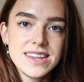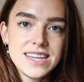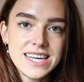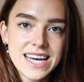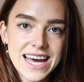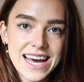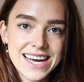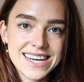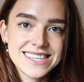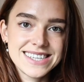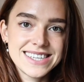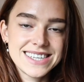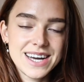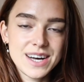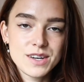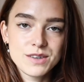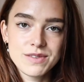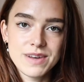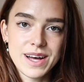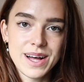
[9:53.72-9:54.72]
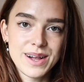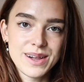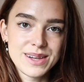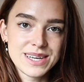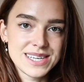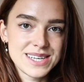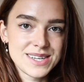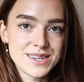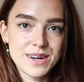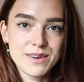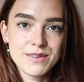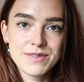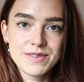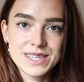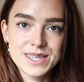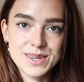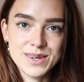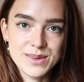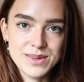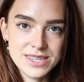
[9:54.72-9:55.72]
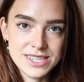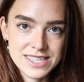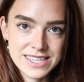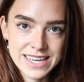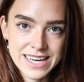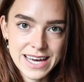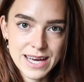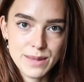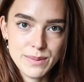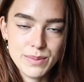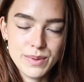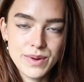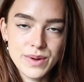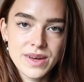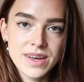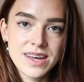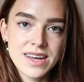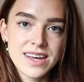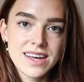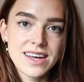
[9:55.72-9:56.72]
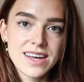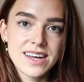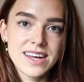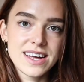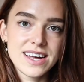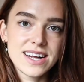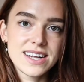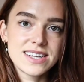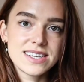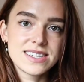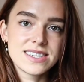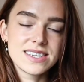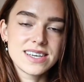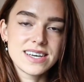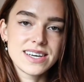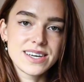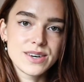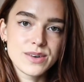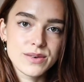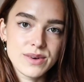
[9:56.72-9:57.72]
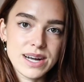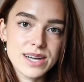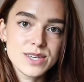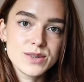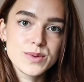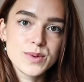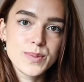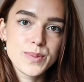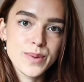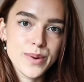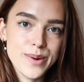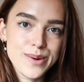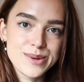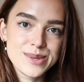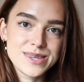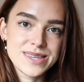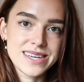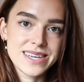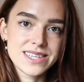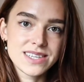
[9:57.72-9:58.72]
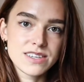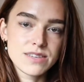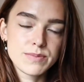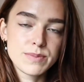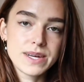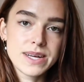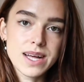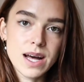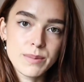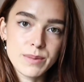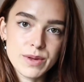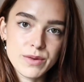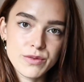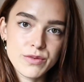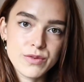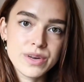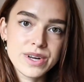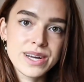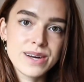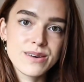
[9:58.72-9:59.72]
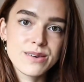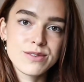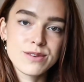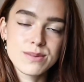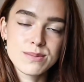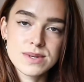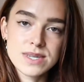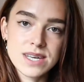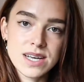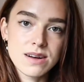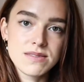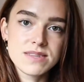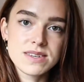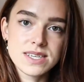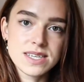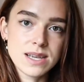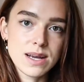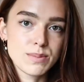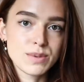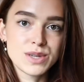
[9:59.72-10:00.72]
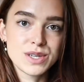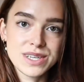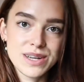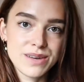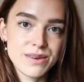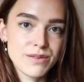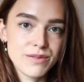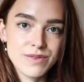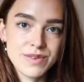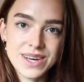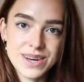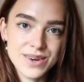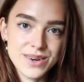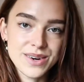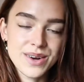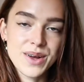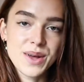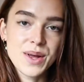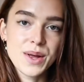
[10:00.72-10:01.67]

The exit out of hell is not a physical escape. It's a gradual process of becoming freer from self-deception and fear